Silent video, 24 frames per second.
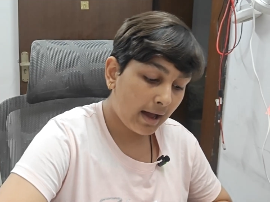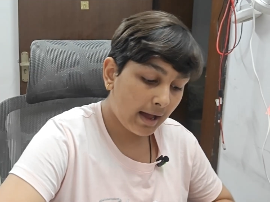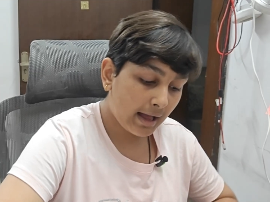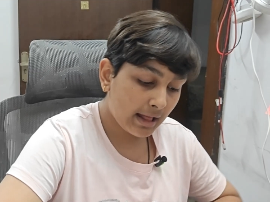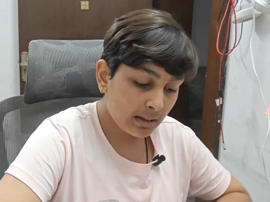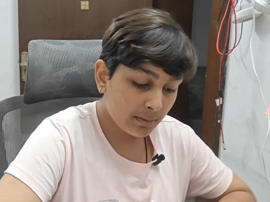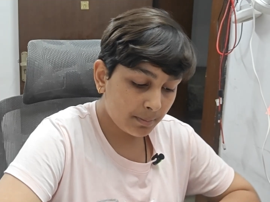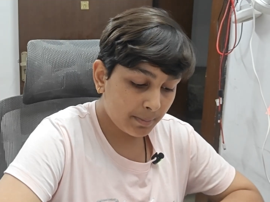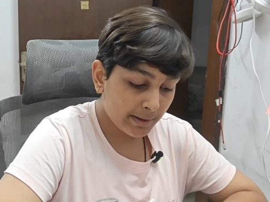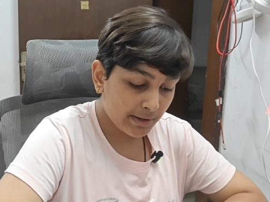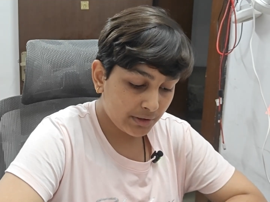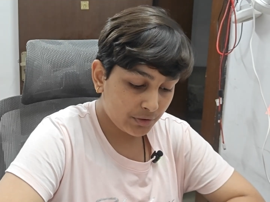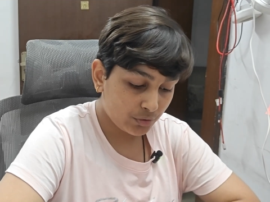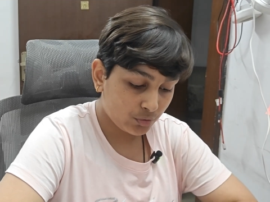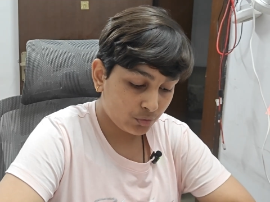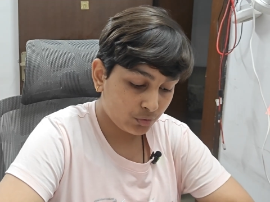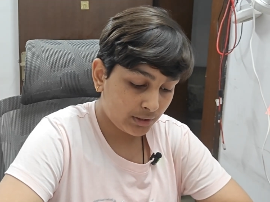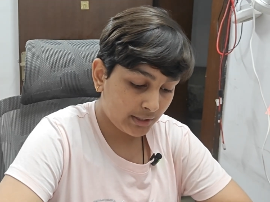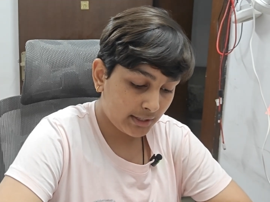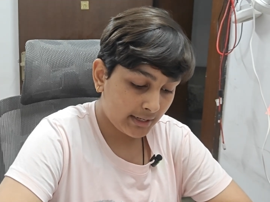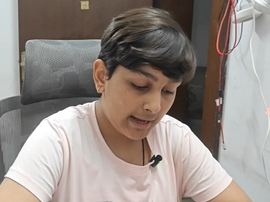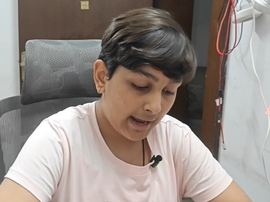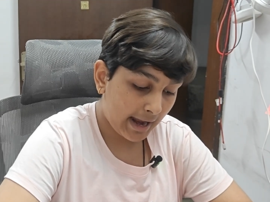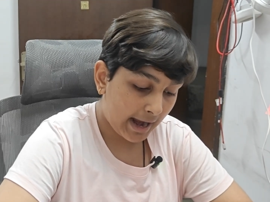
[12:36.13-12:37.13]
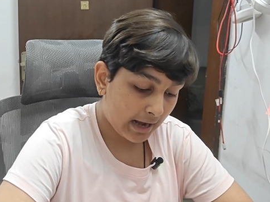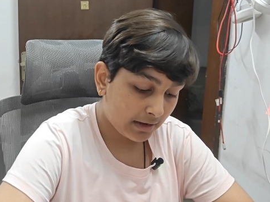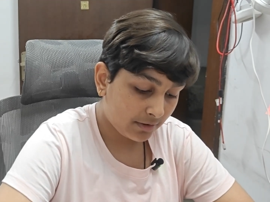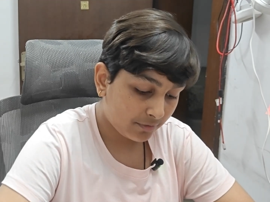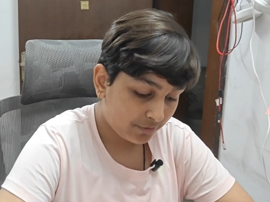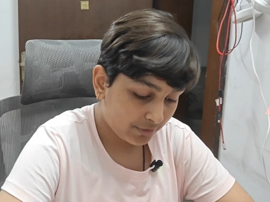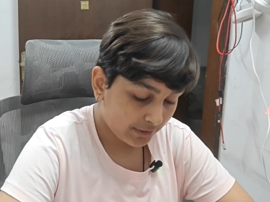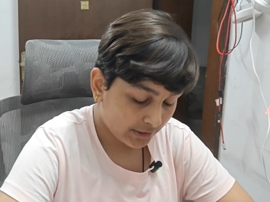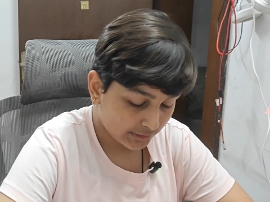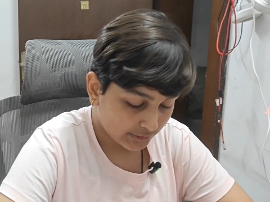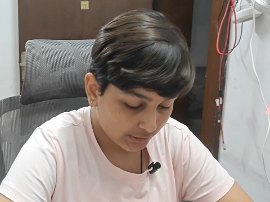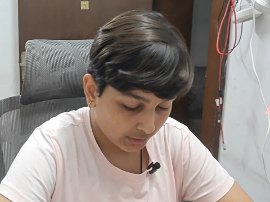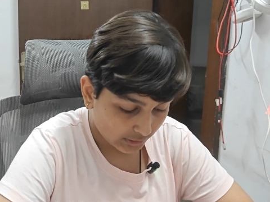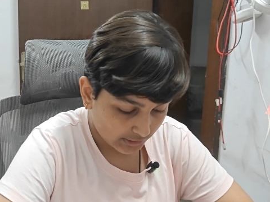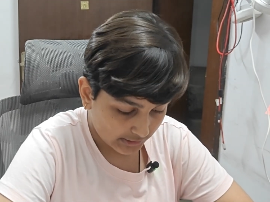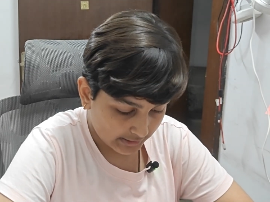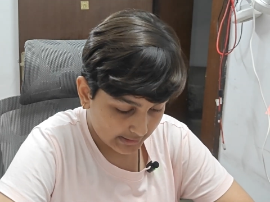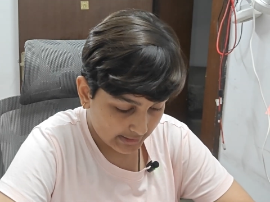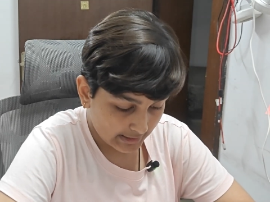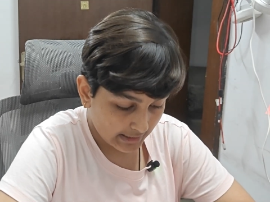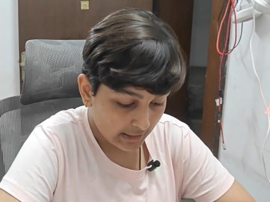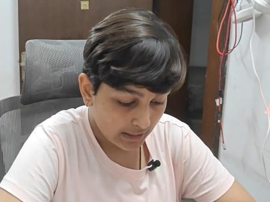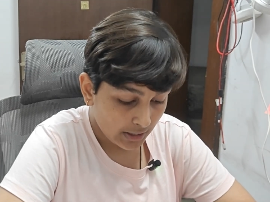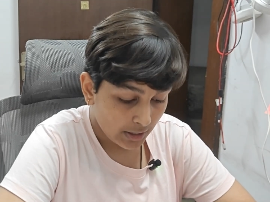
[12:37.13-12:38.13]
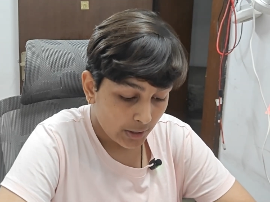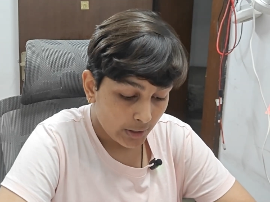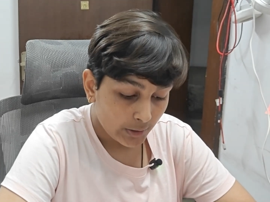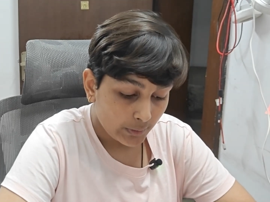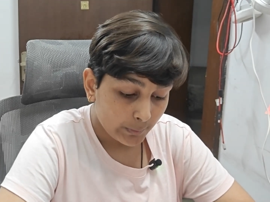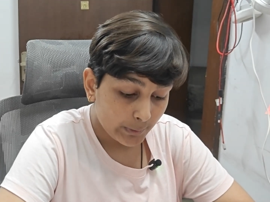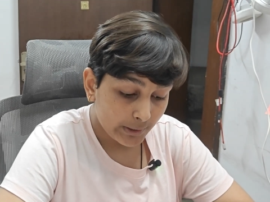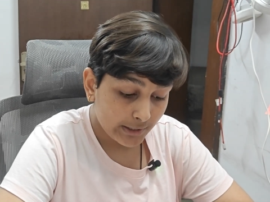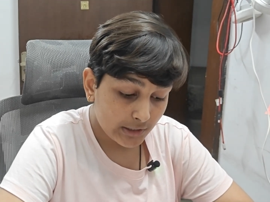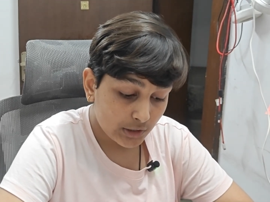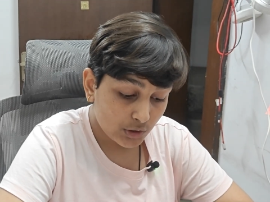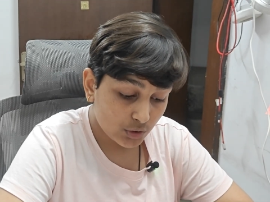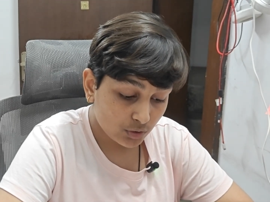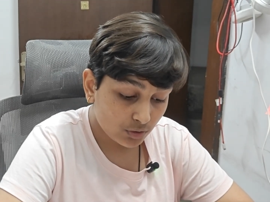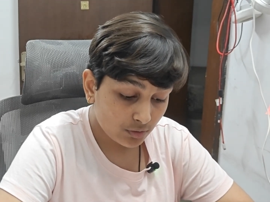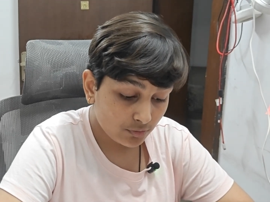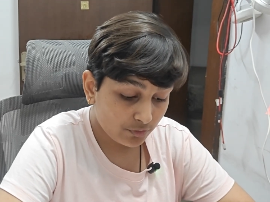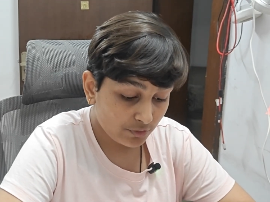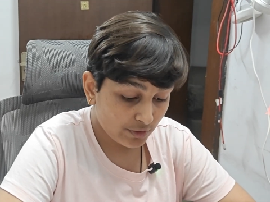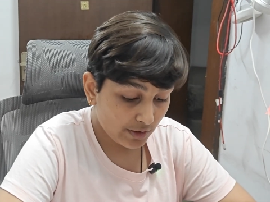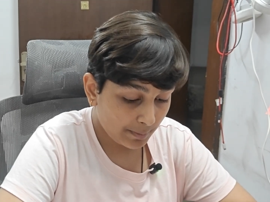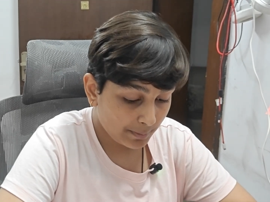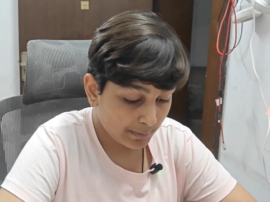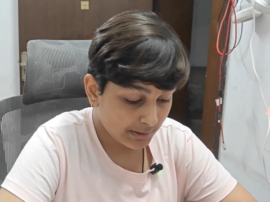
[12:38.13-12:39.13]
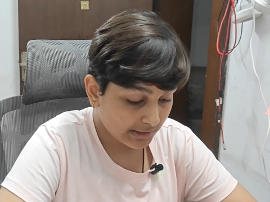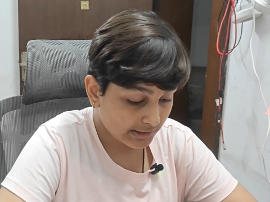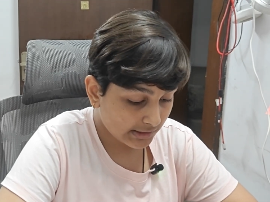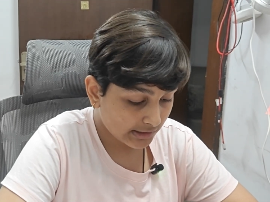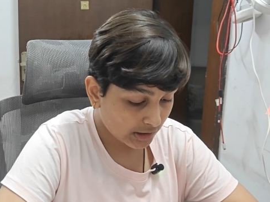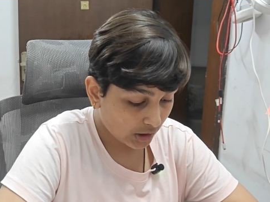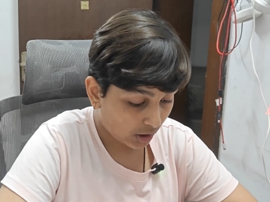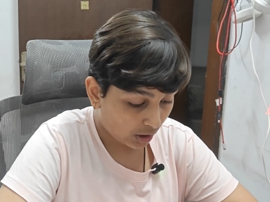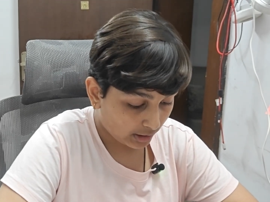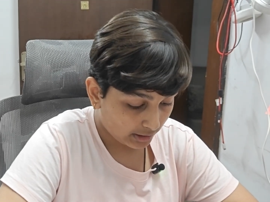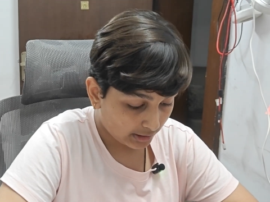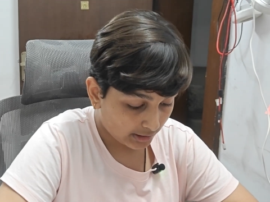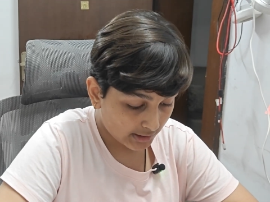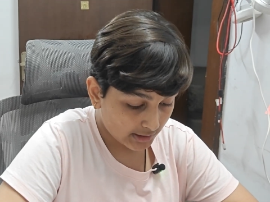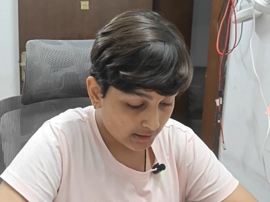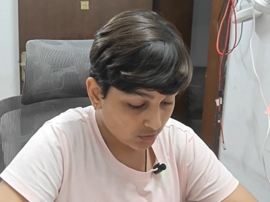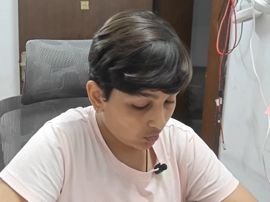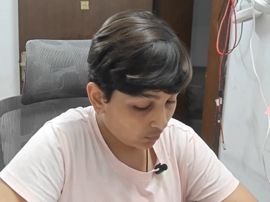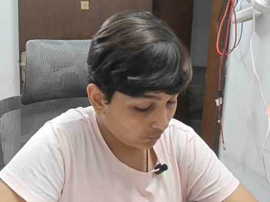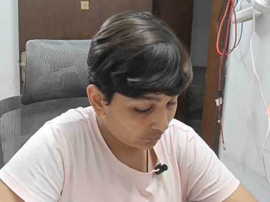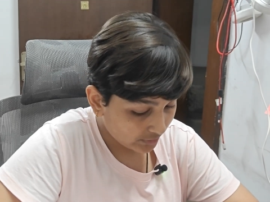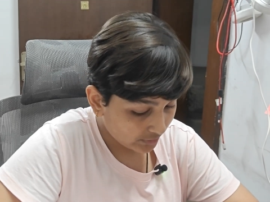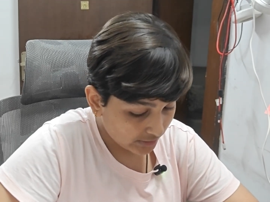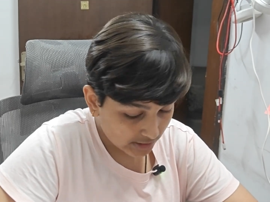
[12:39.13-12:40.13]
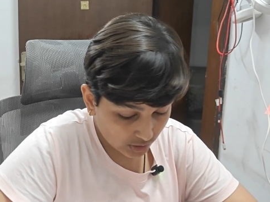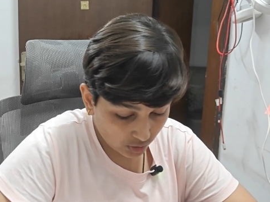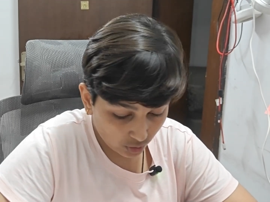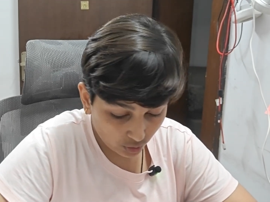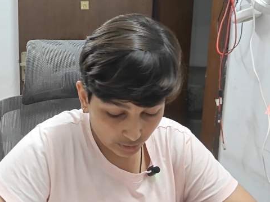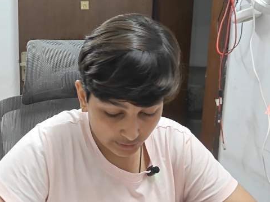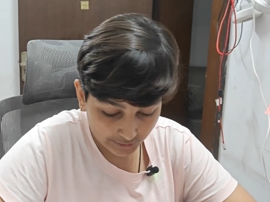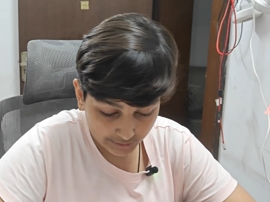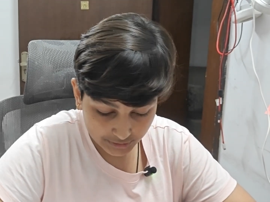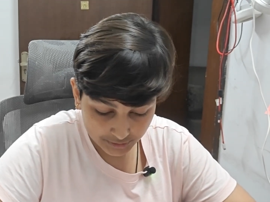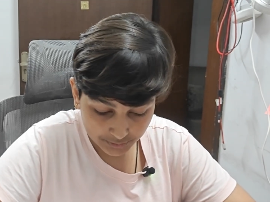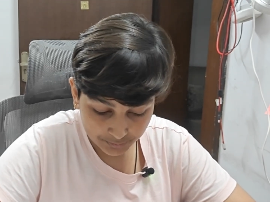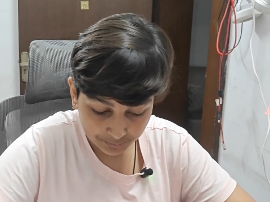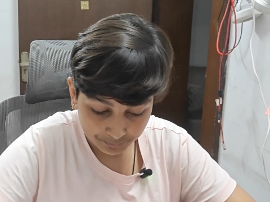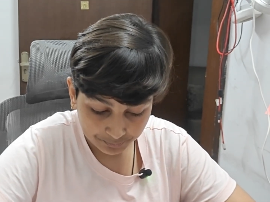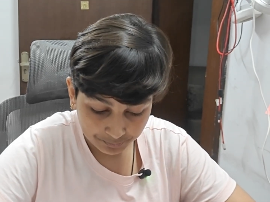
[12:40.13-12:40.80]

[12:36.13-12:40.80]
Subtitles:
Al-Biruni and Firdausi were two famous scholars of his court.